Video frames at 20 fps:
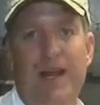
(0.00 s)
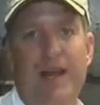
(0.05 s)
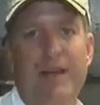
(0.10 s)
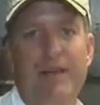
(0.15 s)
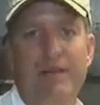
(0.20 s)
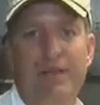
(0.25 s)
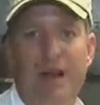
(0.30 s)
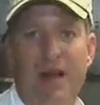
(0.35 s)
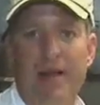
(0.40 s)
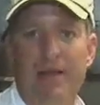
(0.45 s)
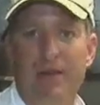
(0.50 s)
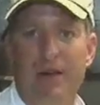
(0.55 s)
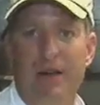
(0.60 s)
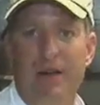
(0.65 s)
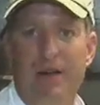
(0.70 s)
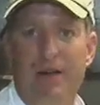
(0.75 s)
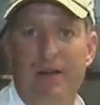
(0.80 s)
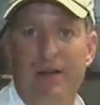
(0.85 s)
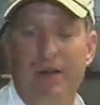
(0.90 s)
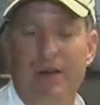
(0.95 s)
and
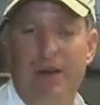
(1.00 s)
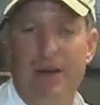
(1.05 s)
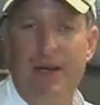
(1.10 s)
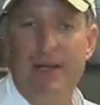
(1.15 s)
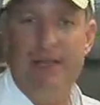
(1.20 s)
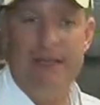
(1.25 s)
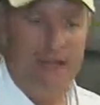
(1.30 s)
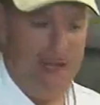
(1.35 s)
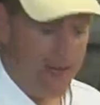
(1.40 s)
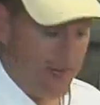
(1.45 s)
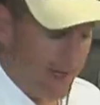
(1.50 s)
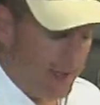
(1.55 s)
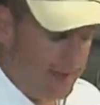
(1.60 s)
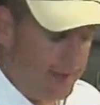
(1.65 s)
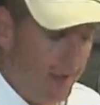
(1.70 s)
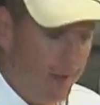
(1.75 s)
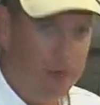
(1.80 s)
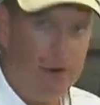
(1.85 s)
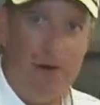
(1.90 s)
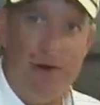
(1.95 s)
500 degrees,
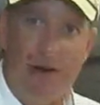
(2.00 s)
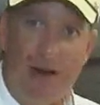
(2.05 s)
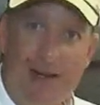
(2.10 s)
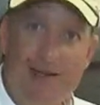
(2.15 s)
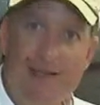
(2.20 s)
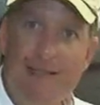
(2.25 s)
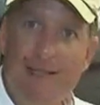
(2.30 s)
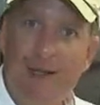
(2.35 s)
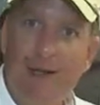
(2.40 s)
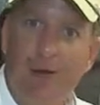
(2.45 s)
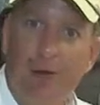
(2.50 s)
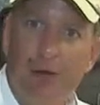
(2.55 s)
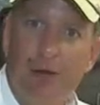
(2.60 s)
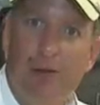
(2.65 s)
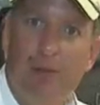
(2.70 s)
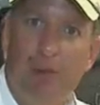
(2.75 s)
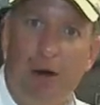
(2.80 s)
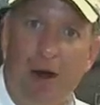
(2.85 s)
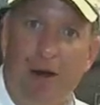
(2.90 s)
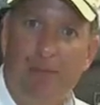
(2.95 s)
until they're nice and
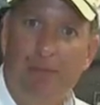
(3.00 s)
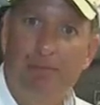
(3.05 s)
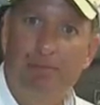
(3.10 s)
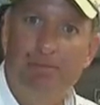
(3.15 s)
golden brown.